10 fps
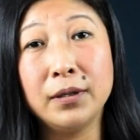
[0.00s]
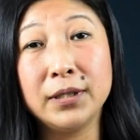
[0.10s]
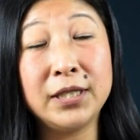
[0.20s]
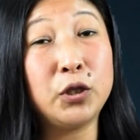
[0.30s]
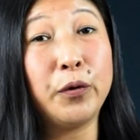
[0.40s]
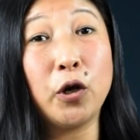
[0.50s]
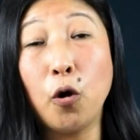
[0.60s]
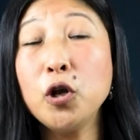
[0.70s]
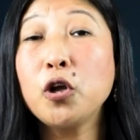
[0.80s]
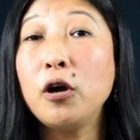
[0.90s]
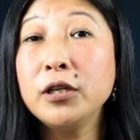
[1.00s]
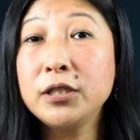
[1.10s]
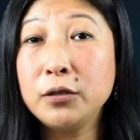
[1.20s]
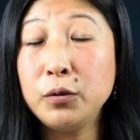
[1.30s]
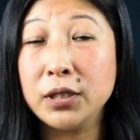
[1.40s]
since we are all college
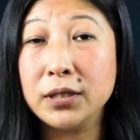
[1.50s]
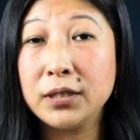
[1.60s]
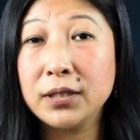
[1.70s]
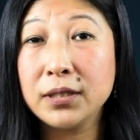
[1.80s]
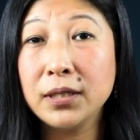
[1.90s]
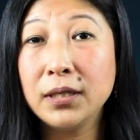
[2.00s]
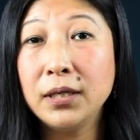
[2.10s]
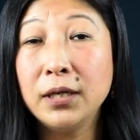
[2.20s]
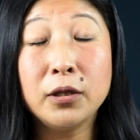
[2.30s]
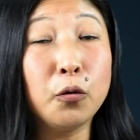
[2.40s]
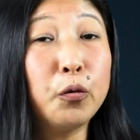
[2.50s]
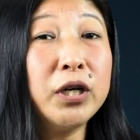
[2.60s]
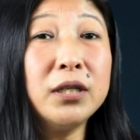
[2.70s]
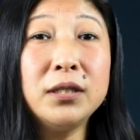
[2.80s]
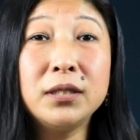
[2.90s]
students, the
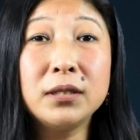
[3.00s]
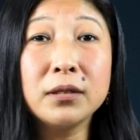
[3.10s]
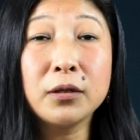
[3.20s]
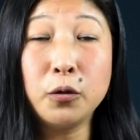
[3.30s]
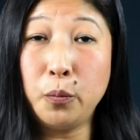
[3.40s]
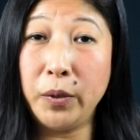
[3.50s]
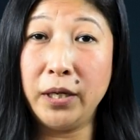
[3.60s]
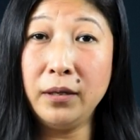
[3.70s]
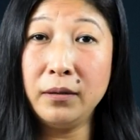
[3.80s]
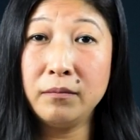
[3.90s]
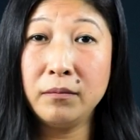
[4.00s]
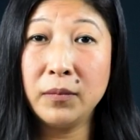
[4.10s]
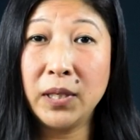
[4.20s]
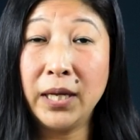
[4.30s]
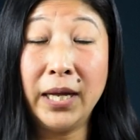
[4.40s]
words could be
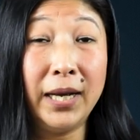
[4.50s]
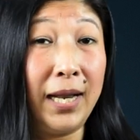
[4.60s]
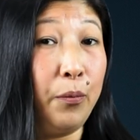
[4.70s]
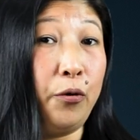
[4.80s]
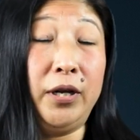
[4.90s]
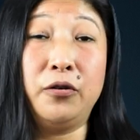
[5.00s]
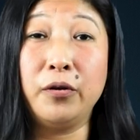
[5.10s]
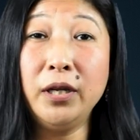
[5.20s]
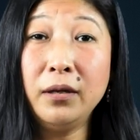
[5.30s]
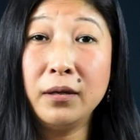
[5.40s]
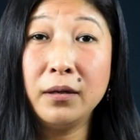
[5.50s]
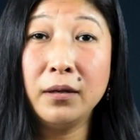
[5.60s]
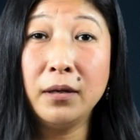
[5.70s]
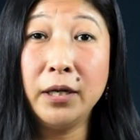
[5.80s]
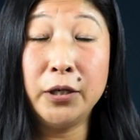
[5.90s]
laboratory,
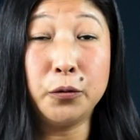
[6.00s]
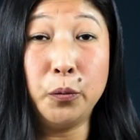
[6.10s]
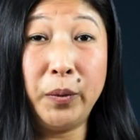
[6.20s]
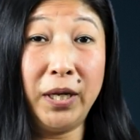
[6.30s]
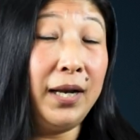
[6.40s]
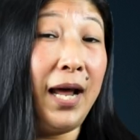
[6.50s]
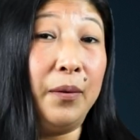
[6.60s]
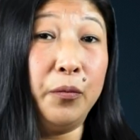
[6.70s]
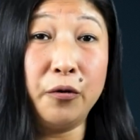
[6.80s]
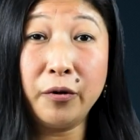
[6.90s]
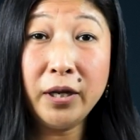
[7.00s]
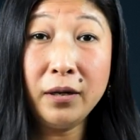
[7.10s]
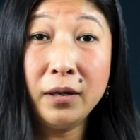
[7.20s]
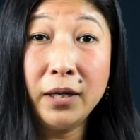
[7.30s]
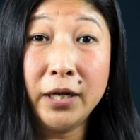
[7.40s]
it could be library,
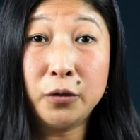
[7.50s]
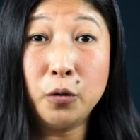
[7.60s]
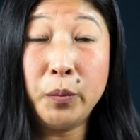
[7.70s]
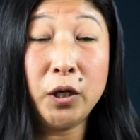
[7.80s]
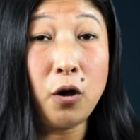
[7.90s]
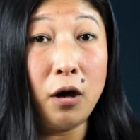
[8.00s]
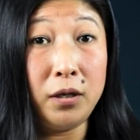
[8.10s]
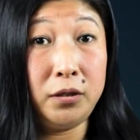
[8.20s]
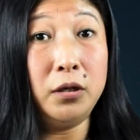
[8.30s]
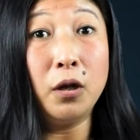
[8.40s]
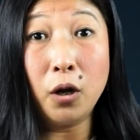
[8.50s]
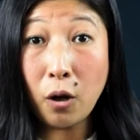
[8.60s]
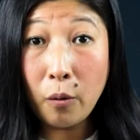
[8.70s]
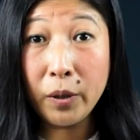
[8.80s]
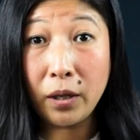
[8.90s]
it could be college
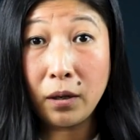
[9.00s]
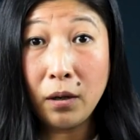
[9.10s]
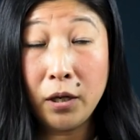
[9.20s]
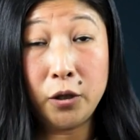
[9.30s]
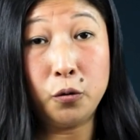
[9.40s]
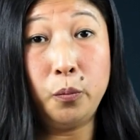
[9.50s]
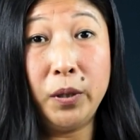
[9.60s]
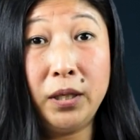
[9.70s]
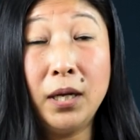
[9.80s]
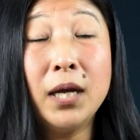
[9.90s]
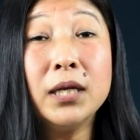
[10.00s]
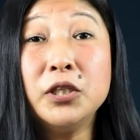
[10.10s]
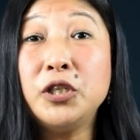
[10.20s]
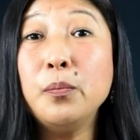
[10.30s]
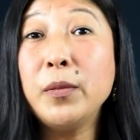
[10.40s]
lobby, it could be
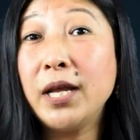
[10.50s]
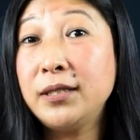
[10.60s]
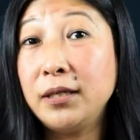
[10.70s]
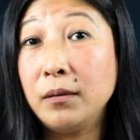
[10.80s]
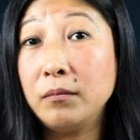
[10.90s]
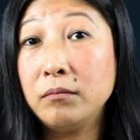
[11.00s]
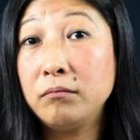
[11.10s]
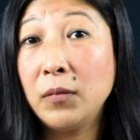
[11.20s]
gymnasium,